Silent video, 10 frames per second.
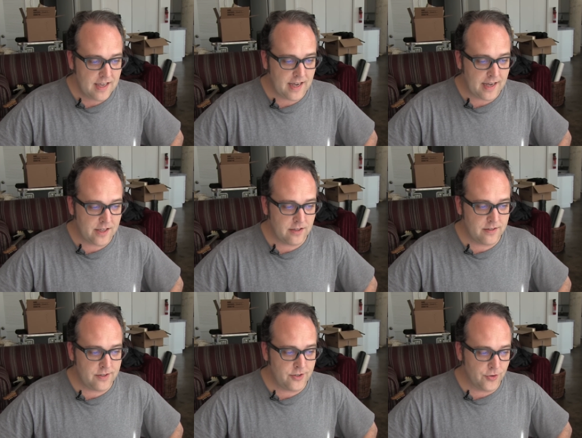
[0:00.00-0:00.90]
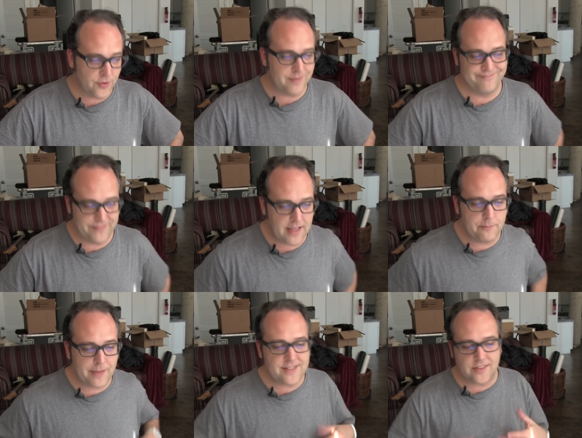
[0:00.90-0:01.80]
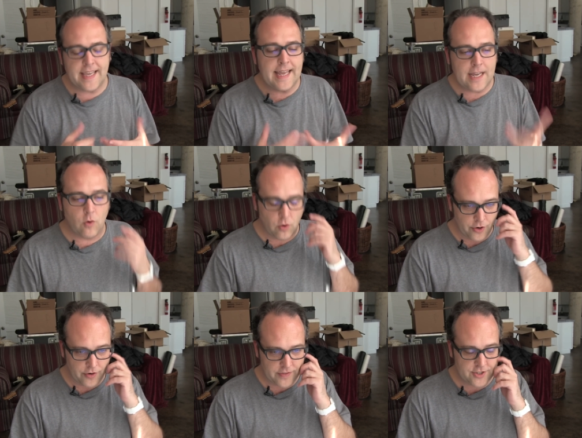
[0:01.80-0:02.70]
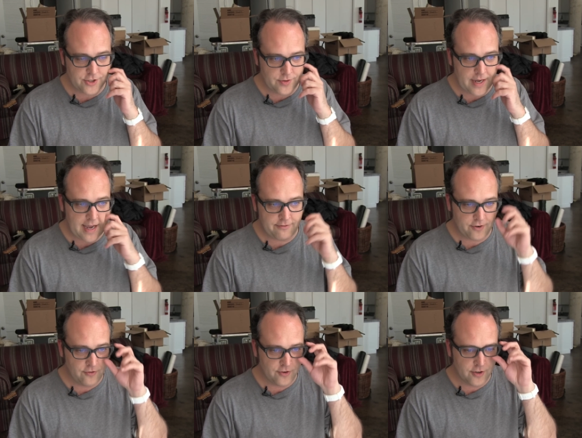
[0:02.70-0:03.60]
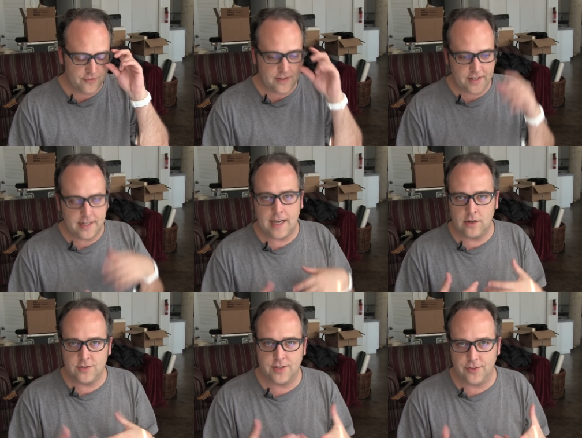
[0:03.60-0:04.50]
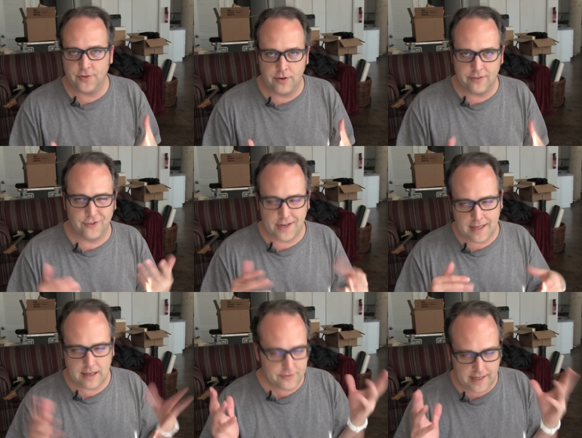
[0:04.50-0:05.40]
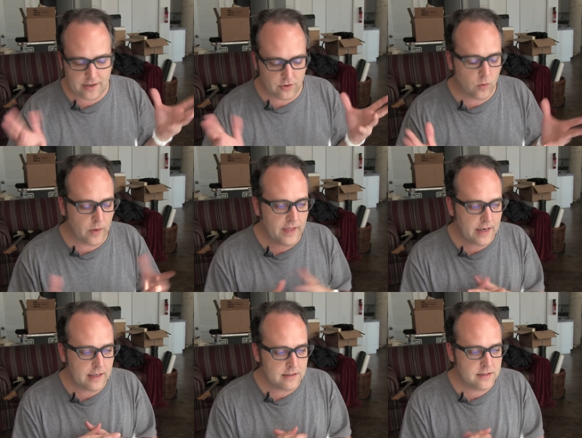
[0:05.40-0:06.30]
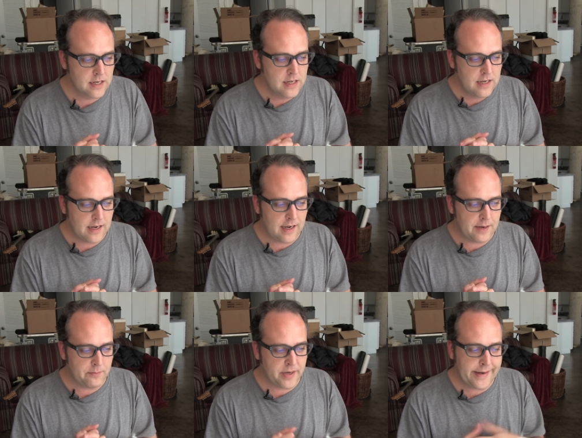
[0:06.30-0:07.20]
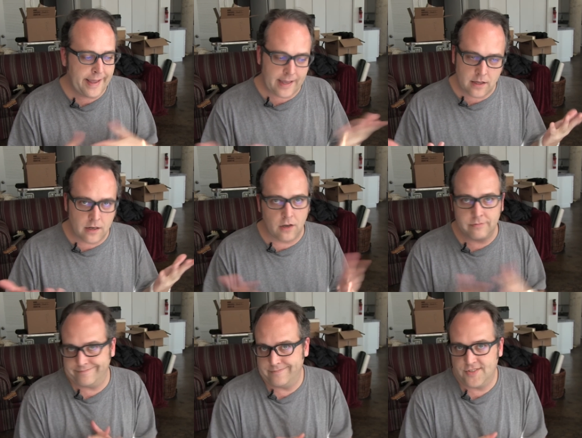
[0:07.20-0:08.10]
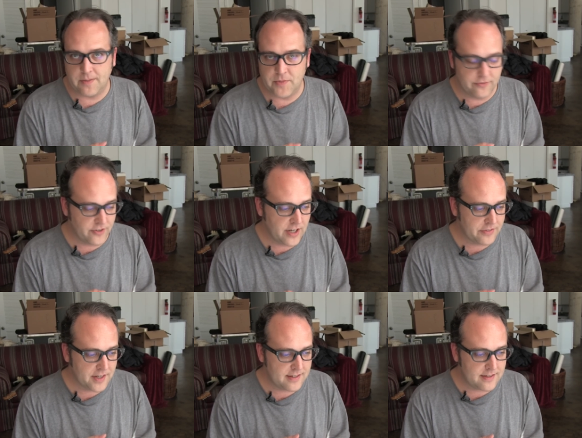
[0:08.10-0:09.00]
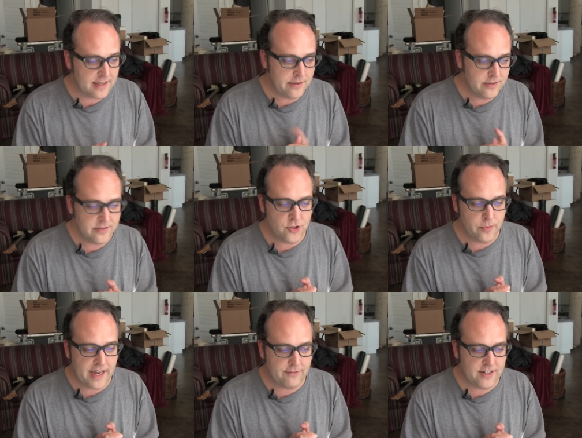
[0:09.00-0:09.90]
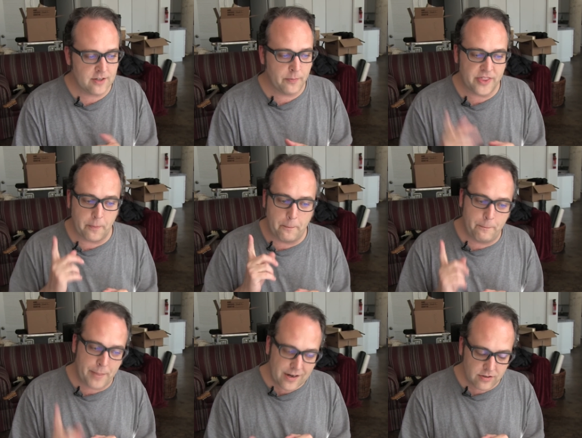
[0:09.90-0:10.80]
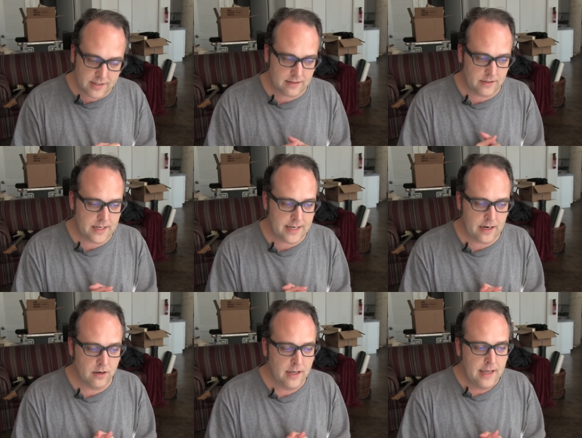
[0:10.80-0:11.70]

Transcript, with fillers: uh, you'll basically any order that you have over fifty dollars, they'll throw a free gift. I don't know what that is. Uh, but hey, you know, something for nothing isn't too bad of a deal. But the better deal in here